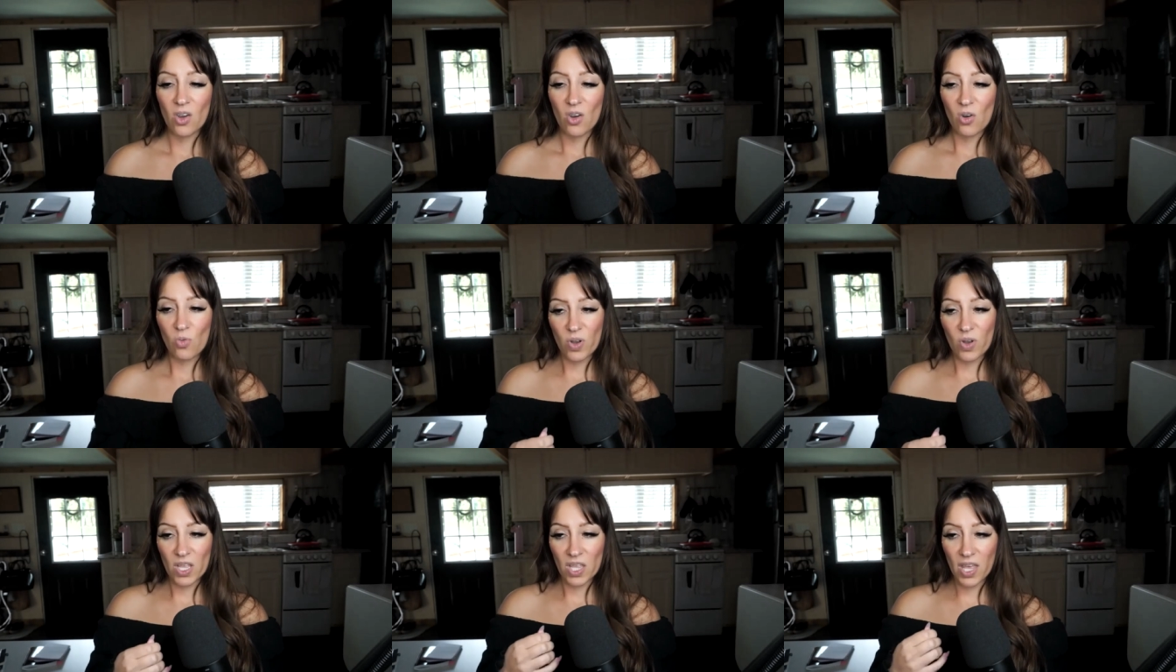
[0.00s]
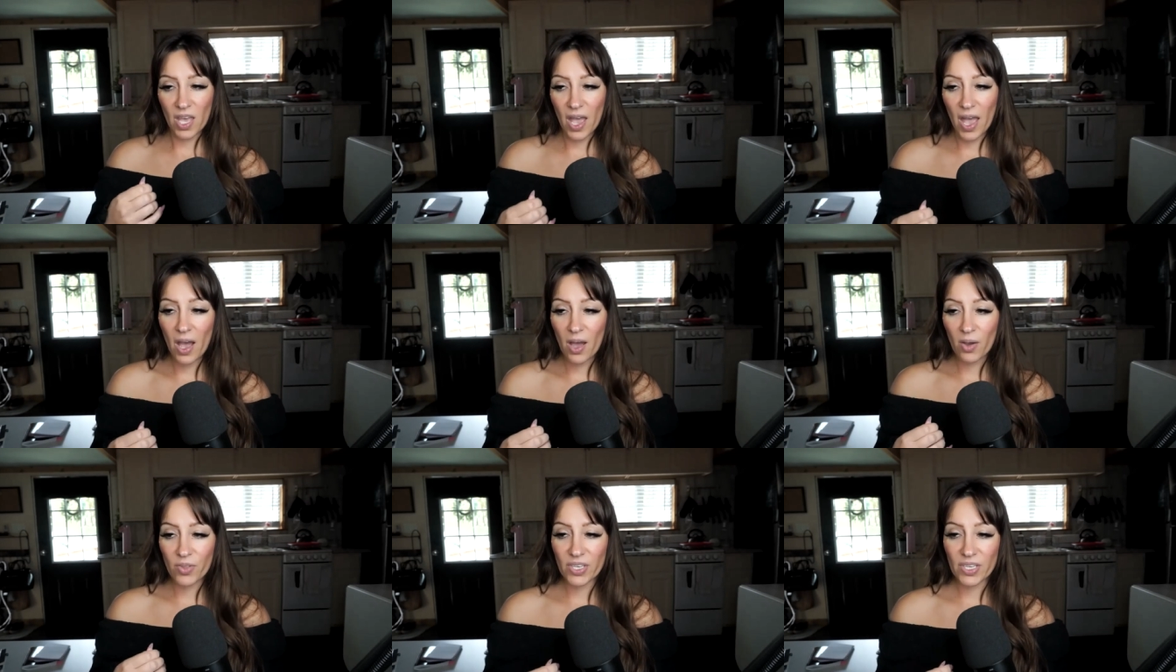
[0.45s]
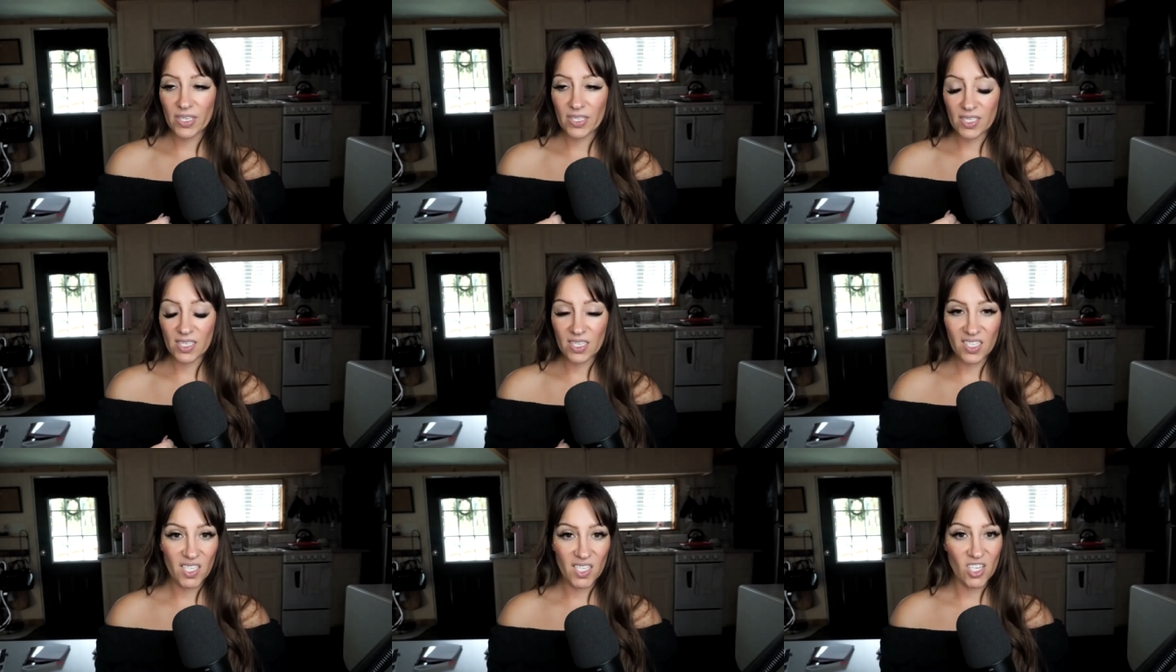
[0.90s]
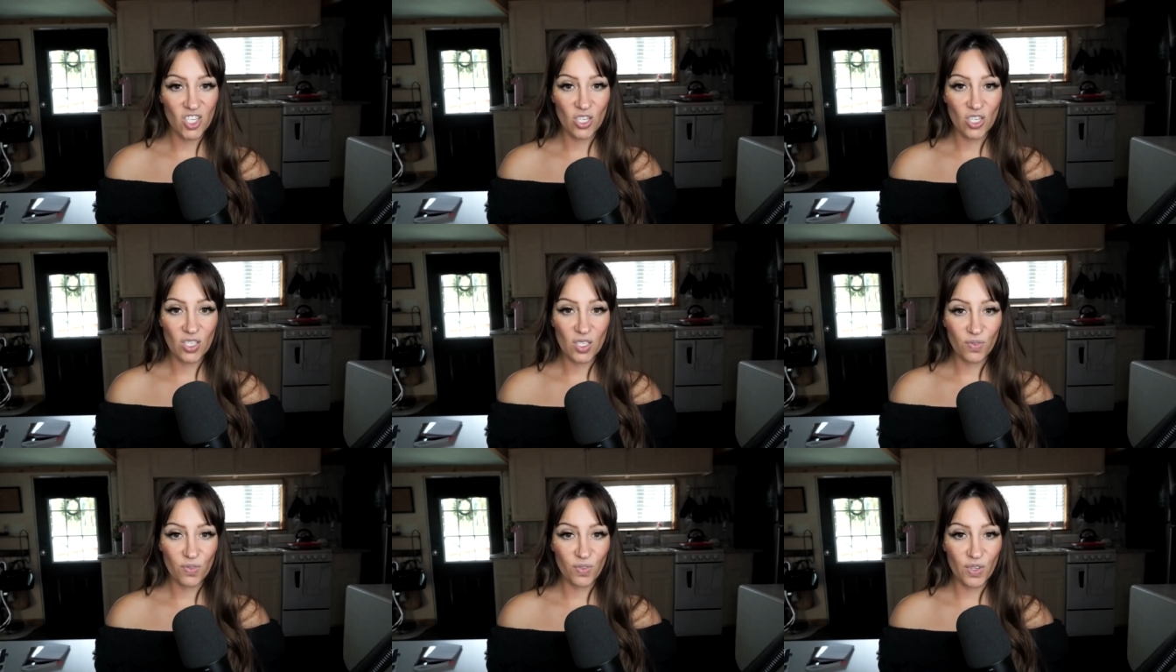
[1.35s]
with how these
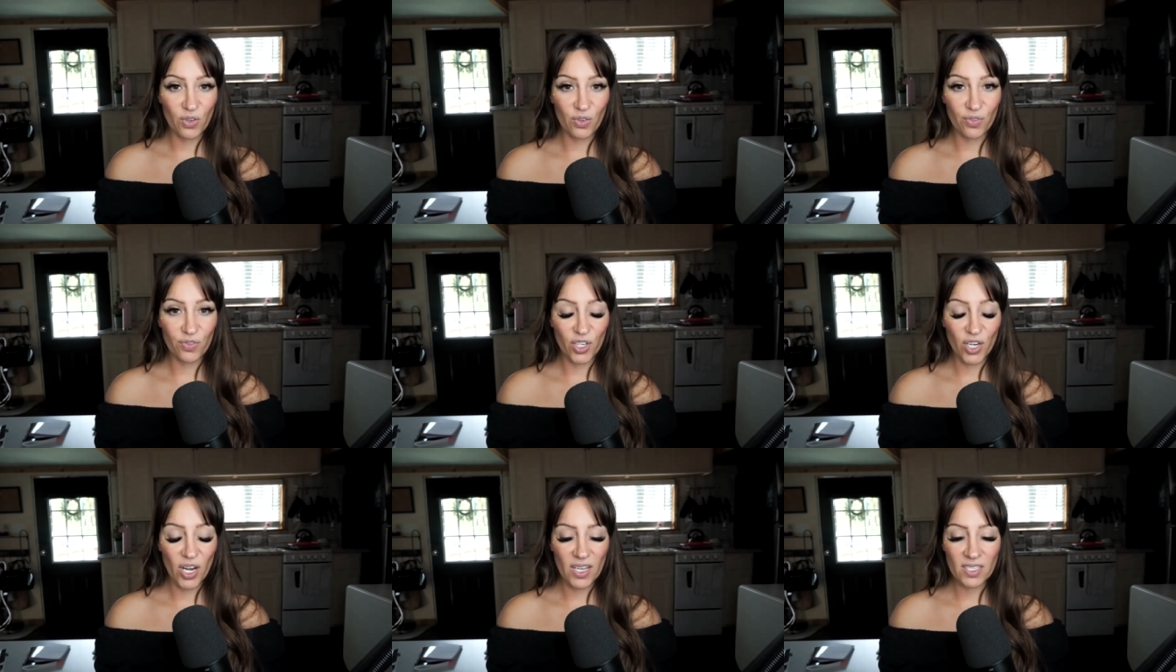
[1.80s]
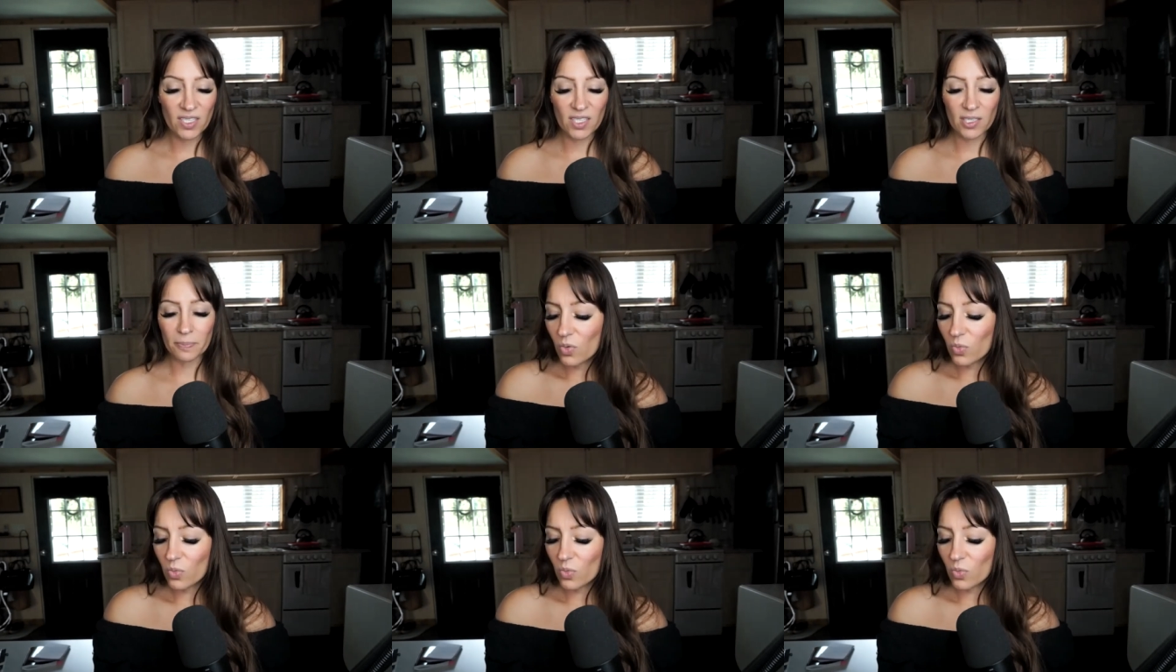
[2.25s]
decisions feel for us.